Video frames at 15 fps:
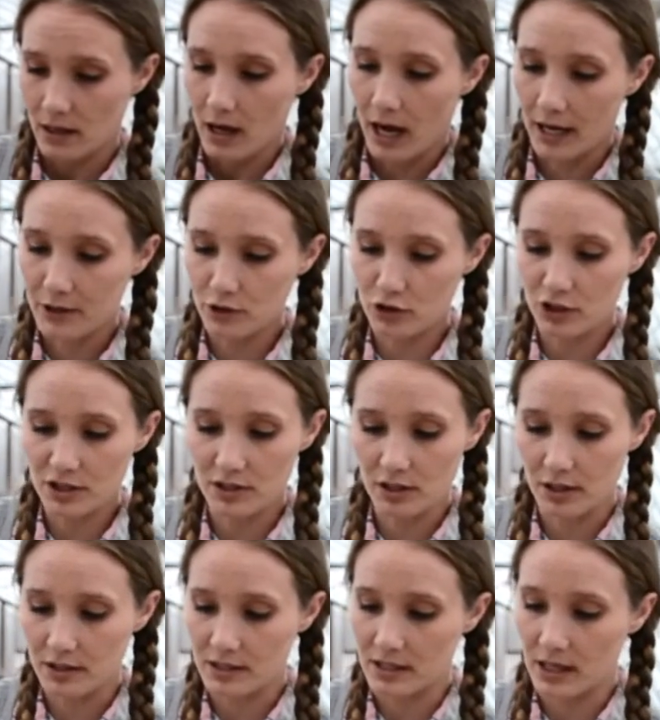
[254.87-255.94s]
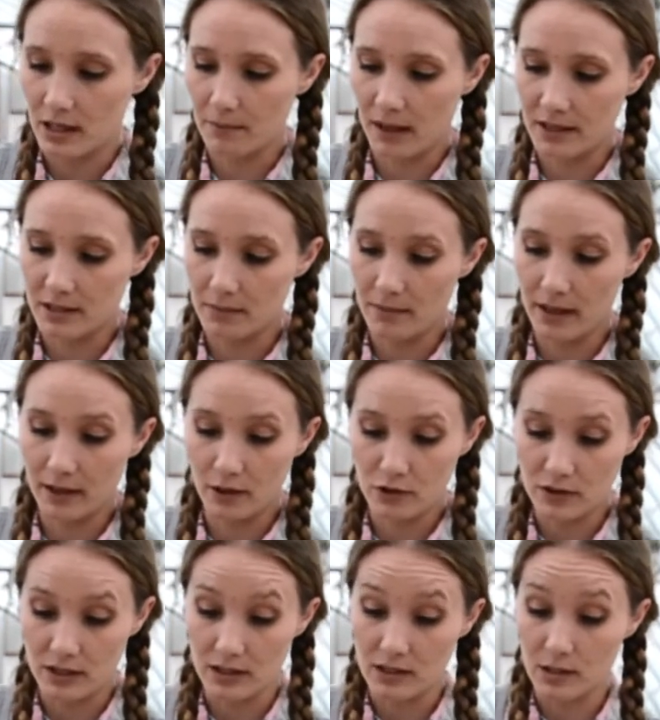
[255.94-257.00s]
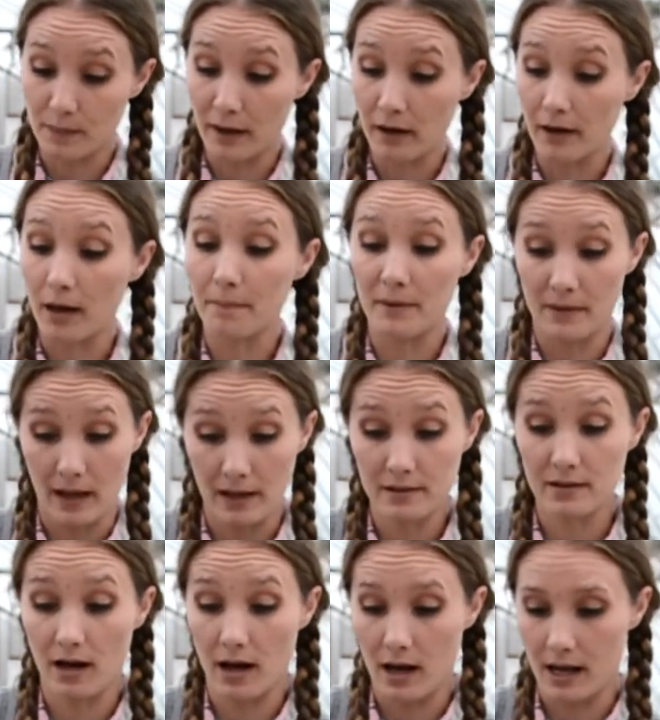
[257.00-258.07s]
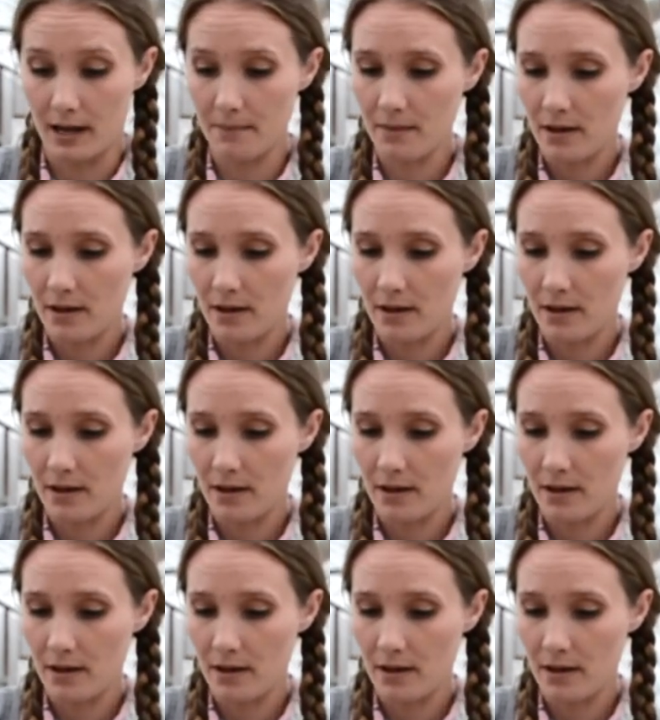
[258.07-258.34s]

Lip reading: I usually start seeing my tomato seeds sprout up in that time.